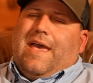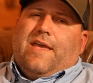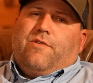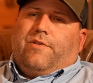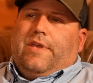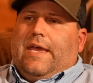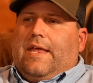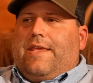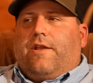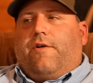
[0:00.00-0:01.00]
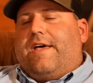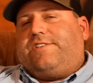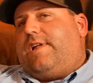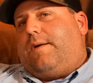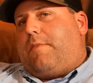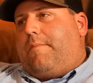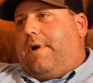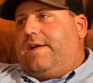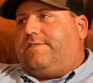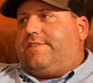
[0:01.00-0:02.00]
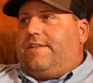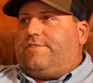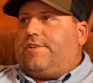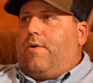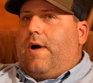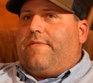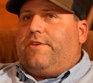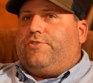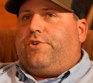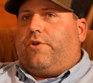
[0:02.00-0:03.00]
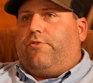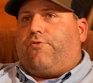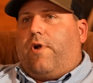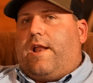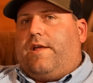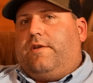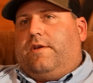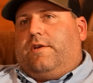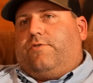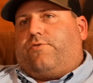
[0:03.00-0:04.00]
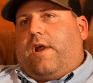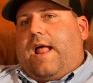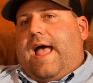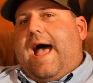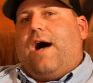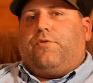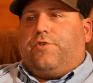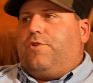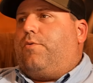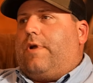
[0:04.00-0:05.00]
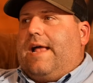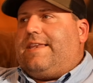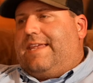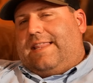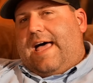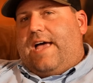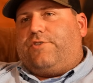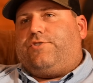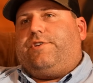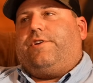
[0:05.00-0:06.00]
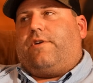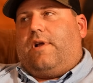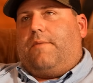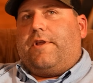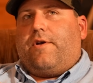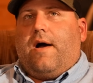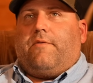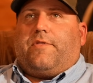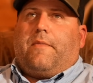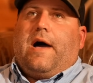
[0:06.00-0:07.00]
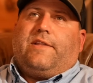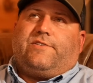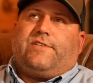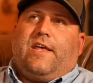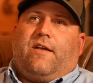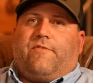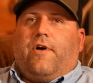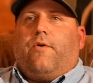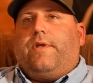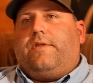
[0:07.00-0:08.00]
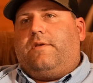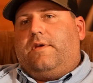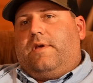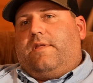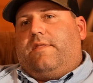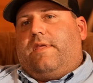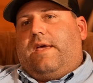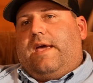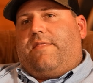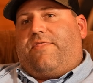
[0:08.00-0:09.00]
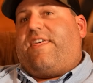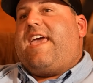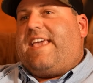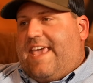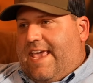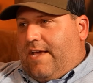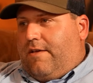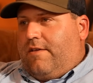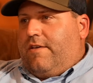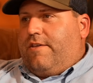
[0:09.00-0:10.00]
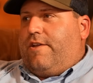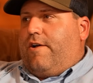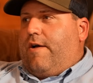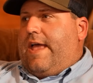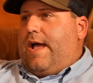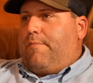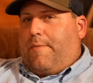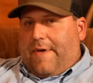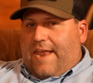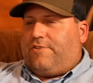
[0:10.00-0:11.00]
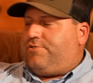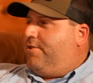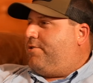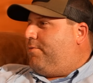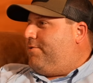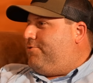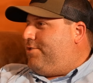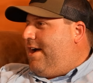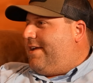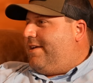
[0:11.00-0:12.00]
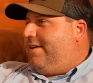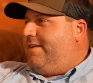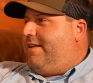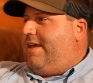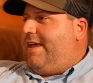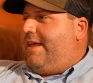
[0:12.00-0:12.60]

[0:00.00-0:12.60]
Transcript: you can't. That's not my mindset. Is to go out this year and try to outdo what I did last year. I'm going to go out with the mindset of knowing and thinking, hey, I'm the baddest joker with a shotgun, and